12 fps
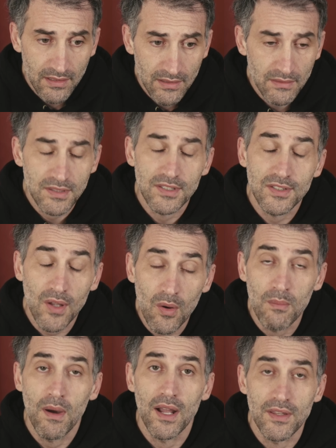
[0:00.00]
there is
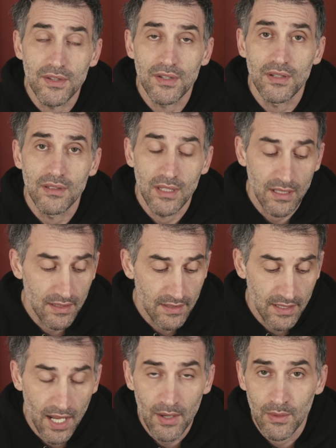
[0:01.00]
so much that
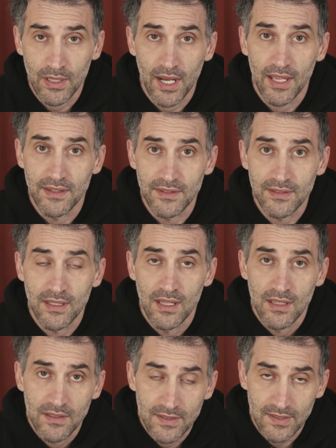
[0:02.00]
is in our hands,
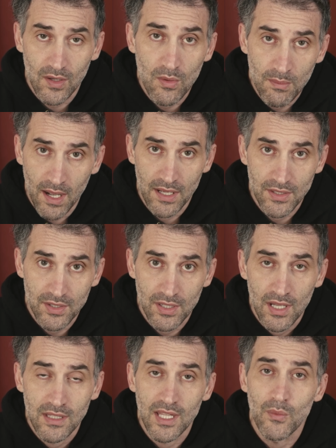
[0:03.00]
so much
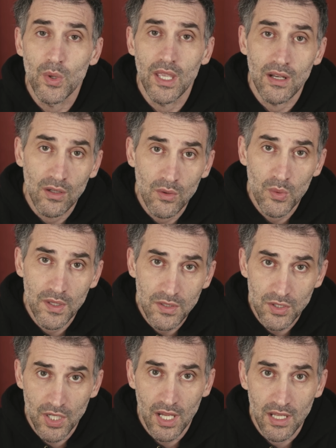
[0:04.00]
that we can
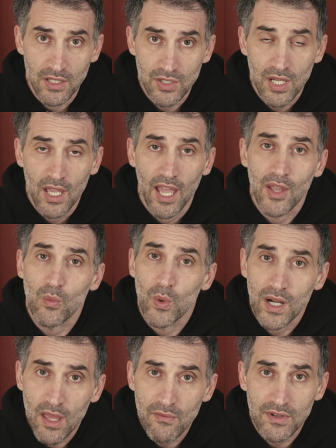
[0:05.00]
always change at
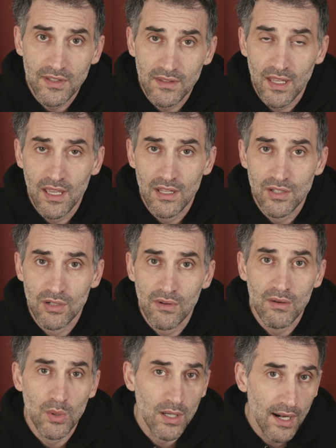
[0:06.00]
whatever stage of
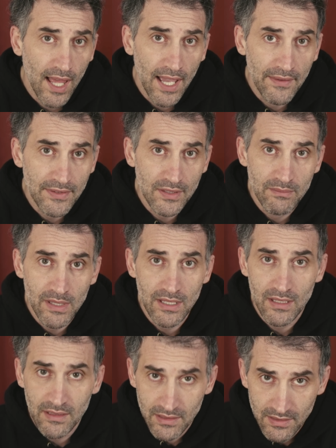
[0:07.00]
our lives of
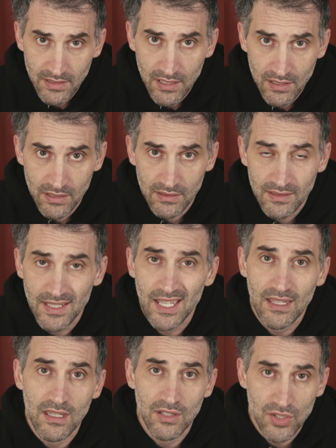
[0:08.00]
making decisions,
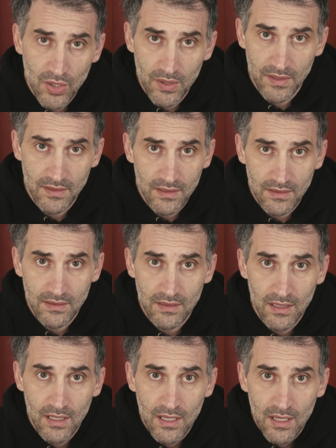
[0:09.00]
taking choices.
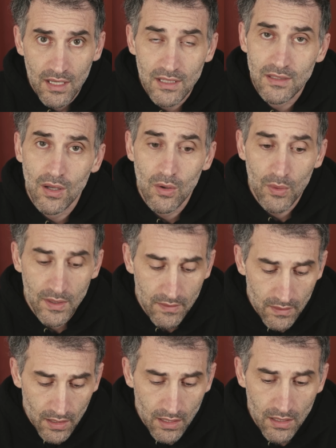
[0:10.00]
It's
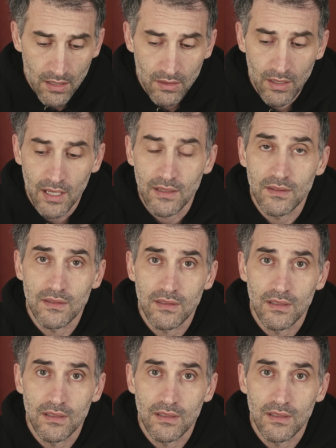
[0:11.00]
always in your hands.